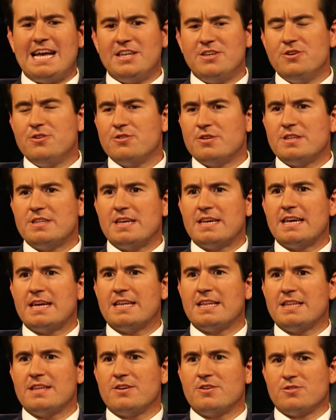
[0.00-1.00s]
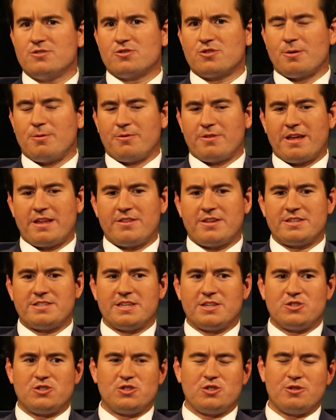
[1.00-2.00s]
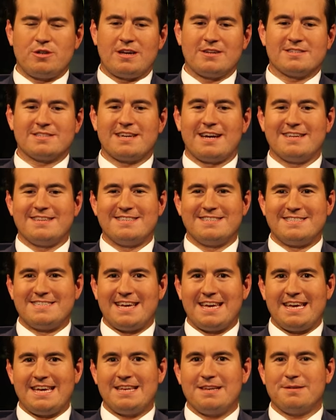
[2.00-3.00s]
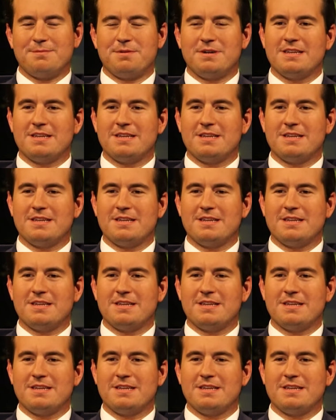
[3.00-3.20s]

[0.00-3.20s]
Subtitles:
I do. I get a little in trouble with that. They said shoot outside the tent.